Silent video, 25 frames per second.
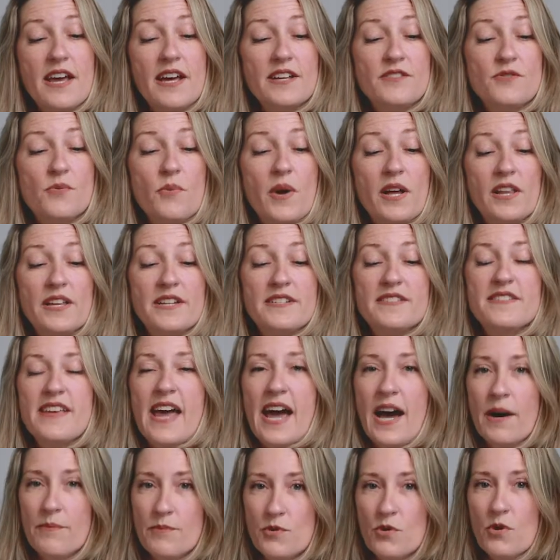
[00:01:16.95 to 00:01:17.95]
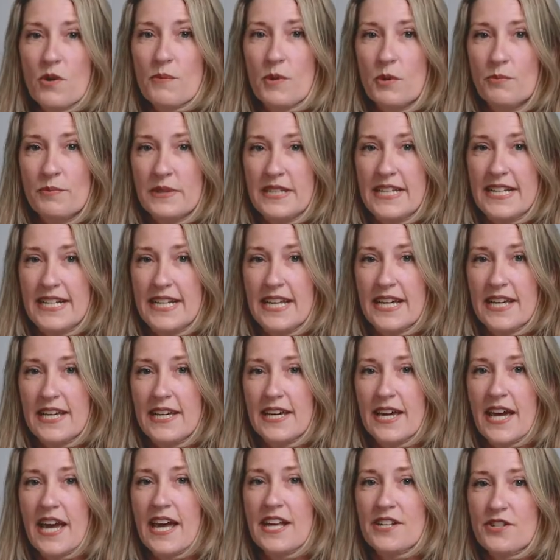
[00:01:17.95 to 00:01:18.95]
as well as abnormal
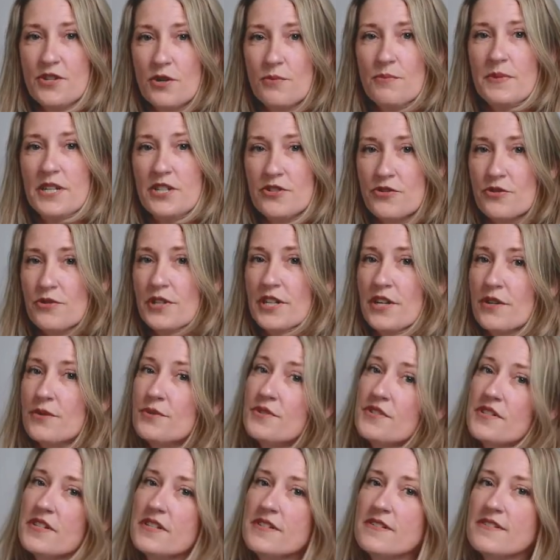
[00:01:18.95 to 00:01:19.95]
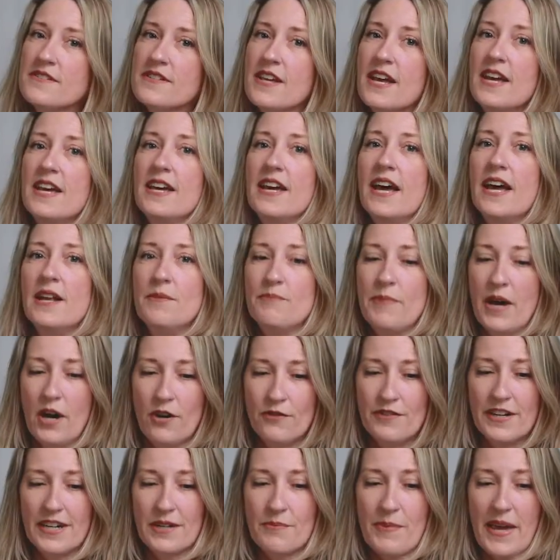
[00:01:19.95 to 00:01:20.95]
bleeding, endometriosis, and
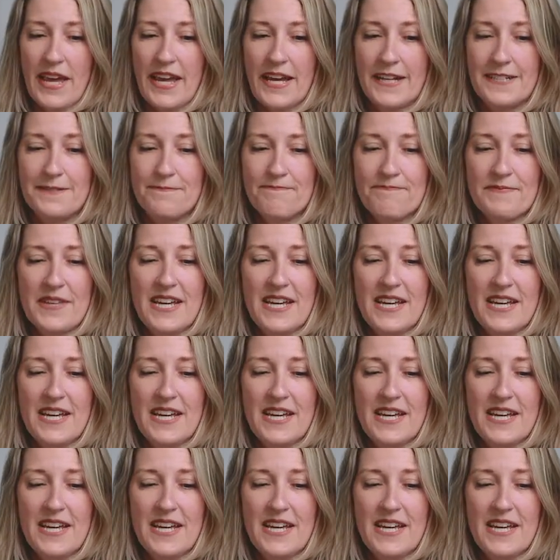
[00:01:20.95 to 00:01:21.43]
pelvic pain.